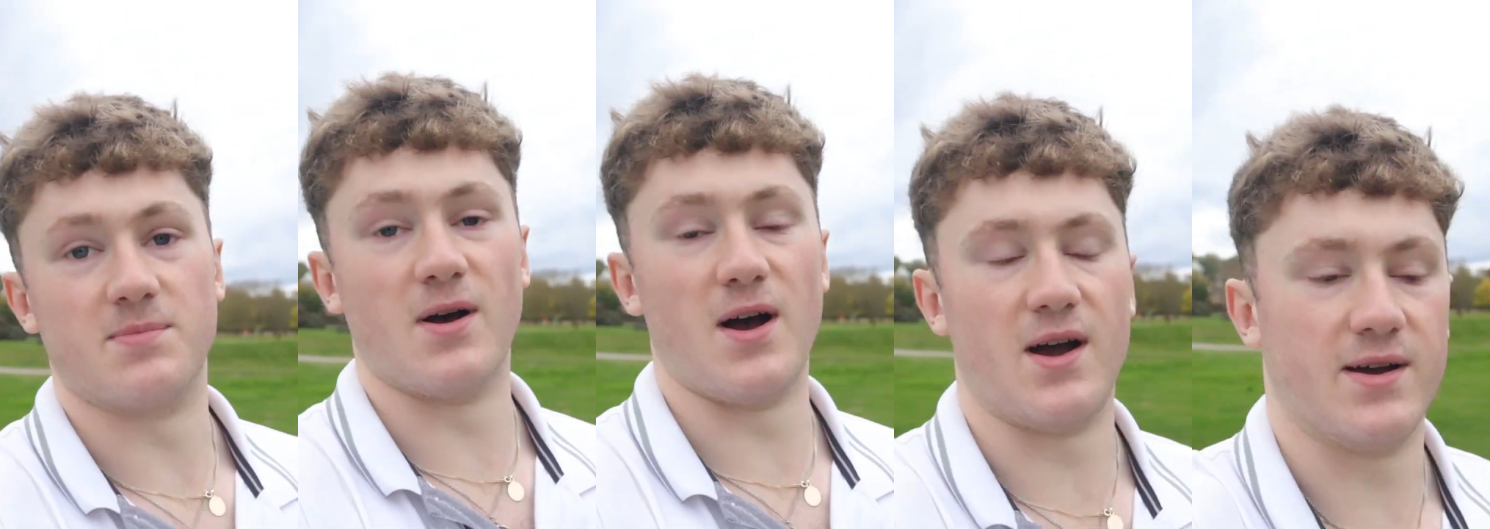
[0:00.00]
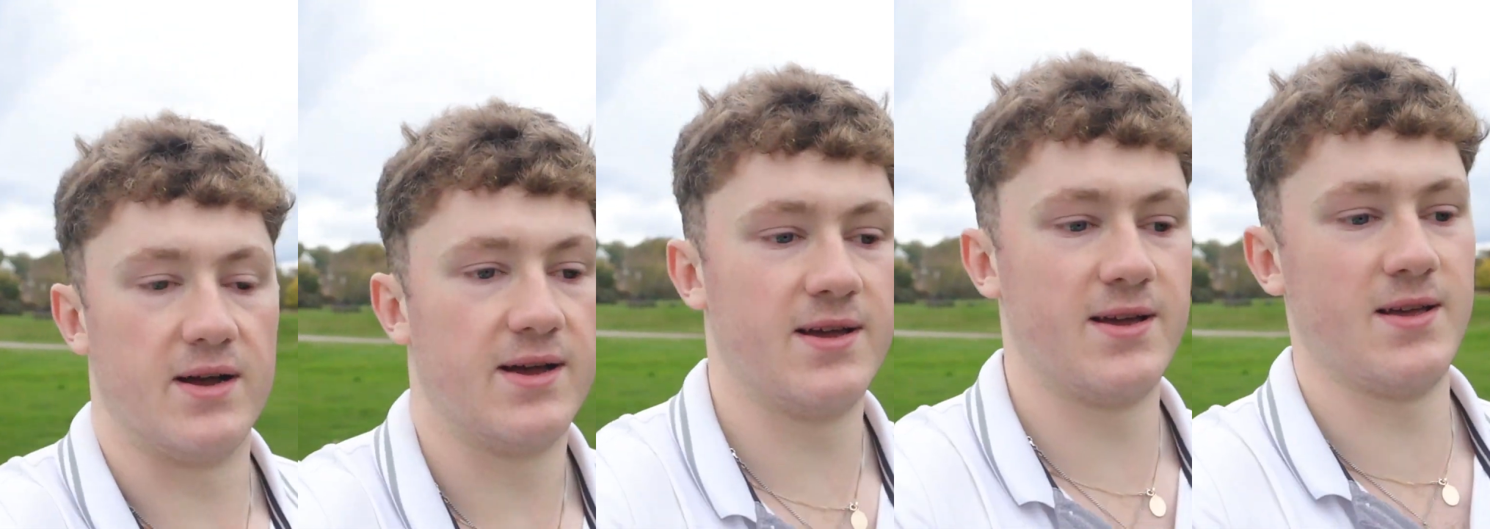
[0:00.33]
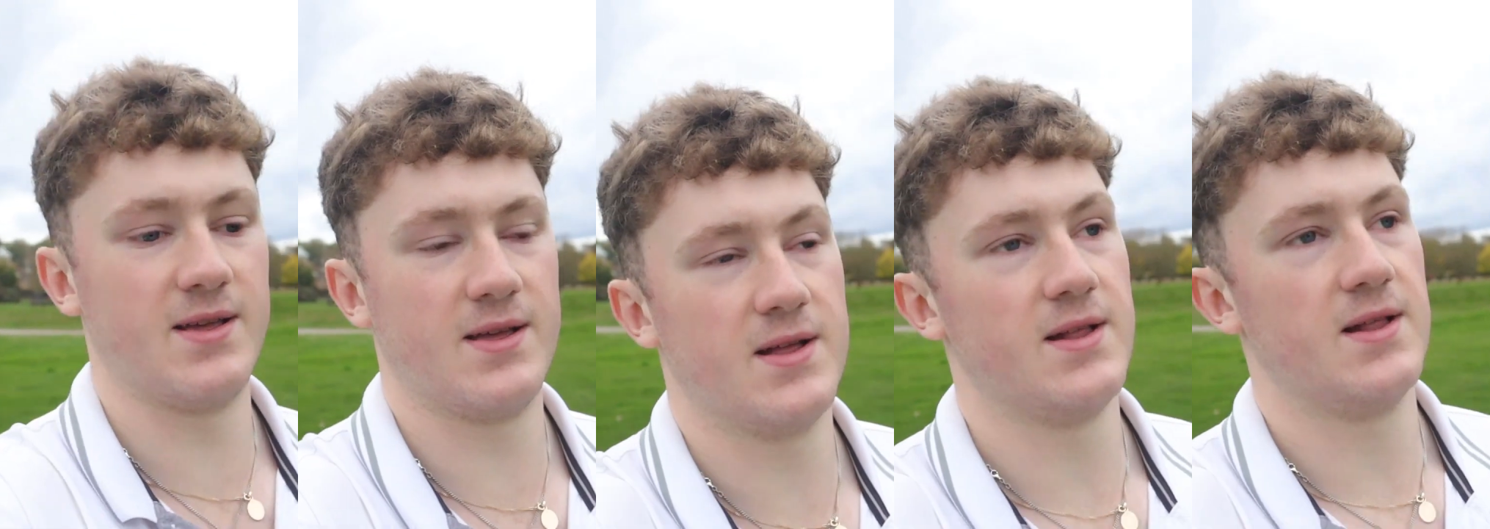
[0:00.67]
but
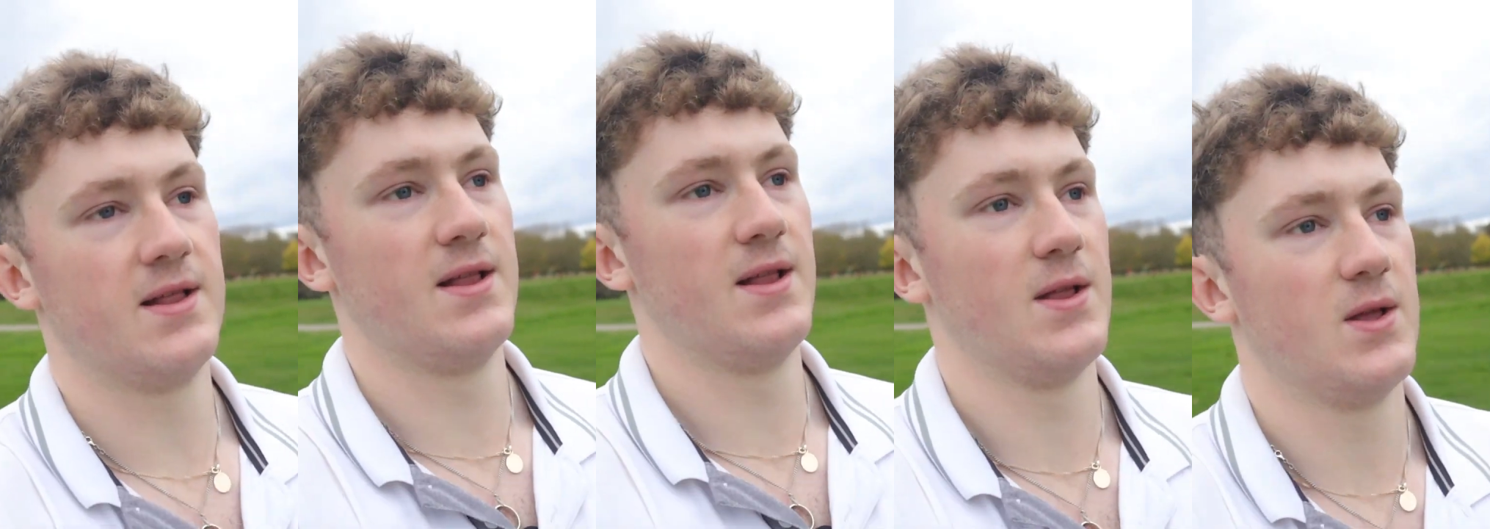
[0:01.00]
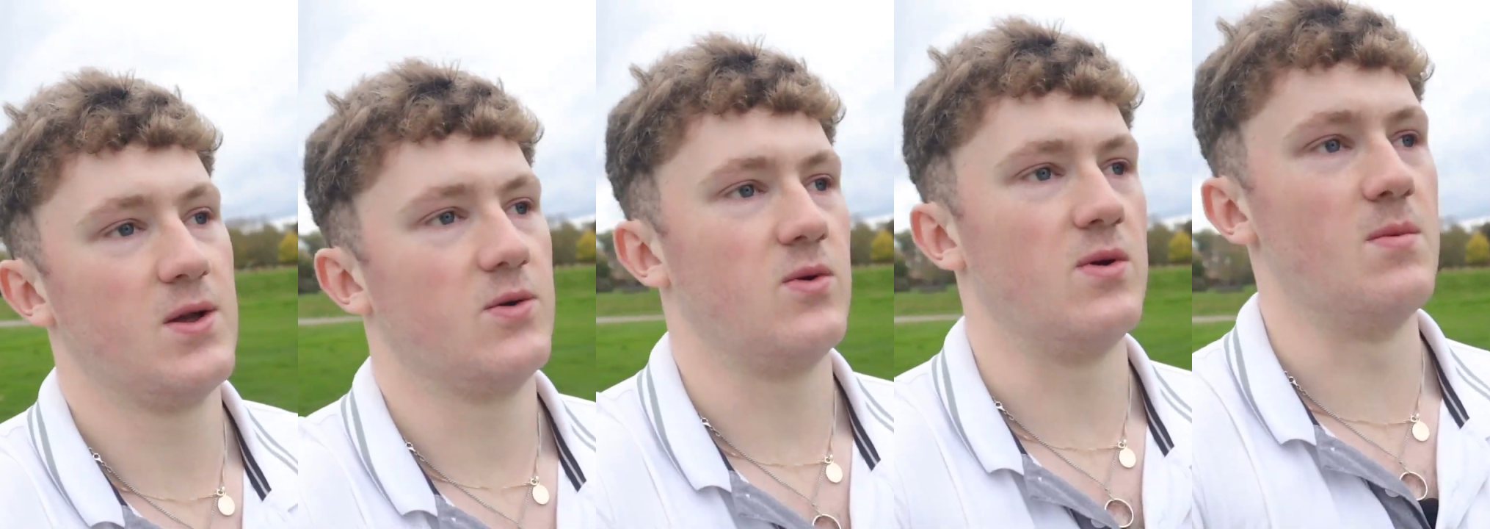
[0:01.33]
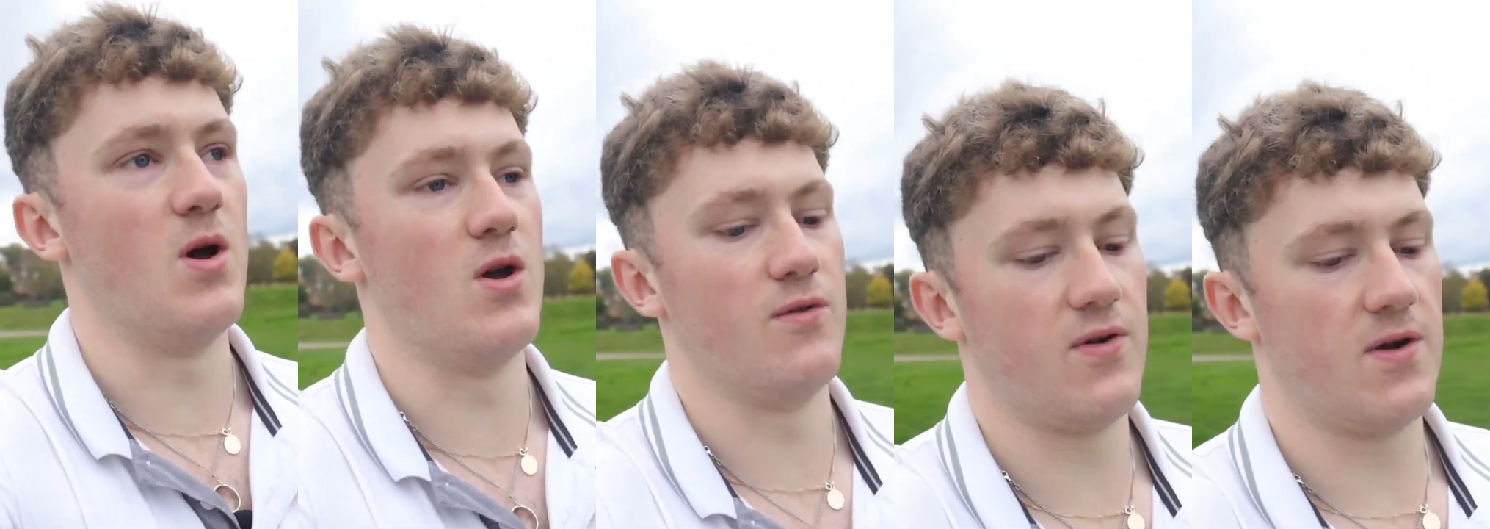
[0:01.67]
we
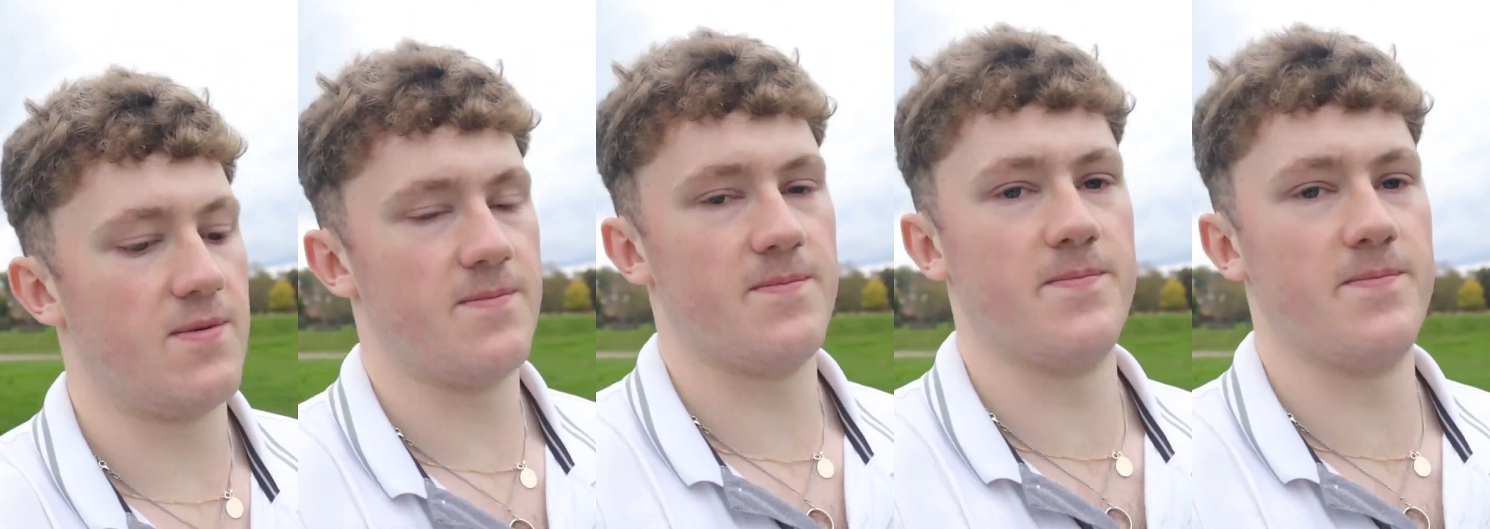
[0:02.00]
move.